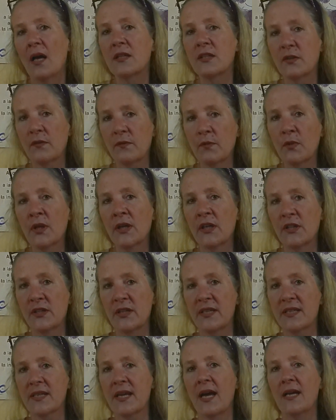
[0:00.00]
We're going to
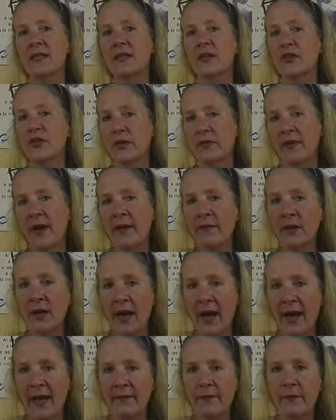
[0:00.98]
discuss a survival
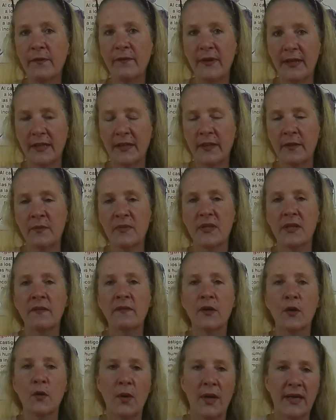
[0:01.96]
guide for victims
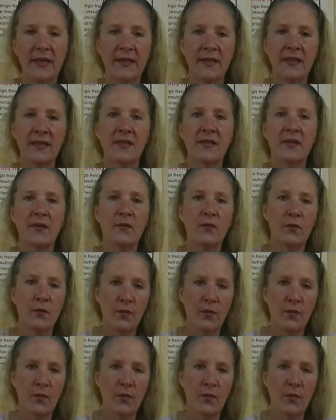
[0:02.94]
of acquaintance